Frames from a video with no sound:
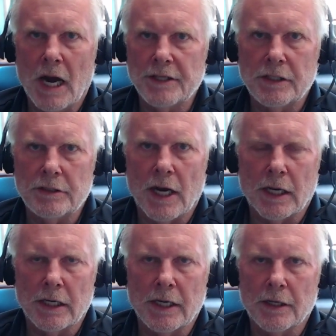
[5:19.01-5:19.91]
She's not
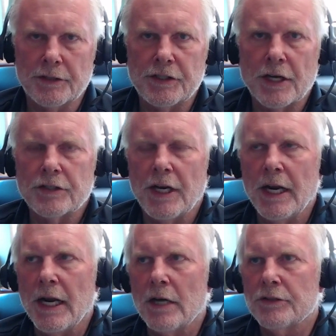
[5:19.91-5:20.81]
going to get on Section
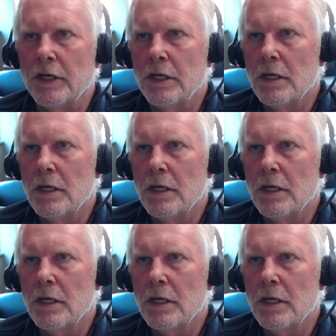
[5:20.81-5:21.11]
8 housing.